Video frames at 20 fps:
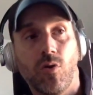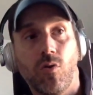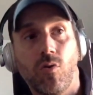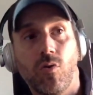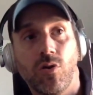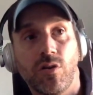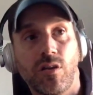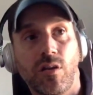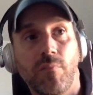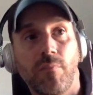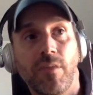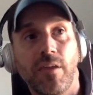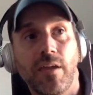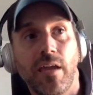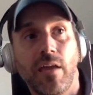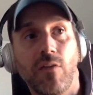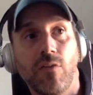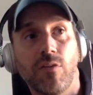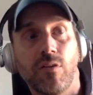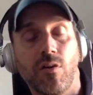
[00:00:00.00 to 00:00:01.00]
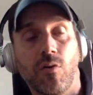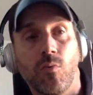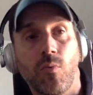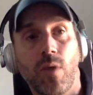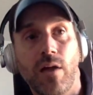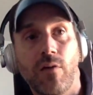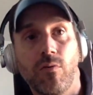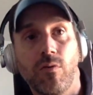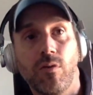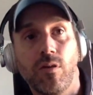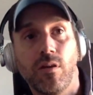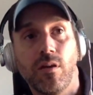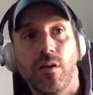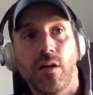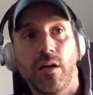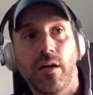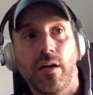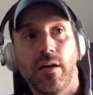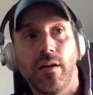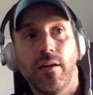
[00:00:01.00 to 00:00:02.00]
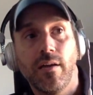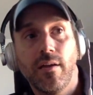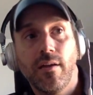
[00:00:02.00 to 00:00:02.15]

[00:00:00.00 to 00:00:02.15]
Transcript: or something else around uh,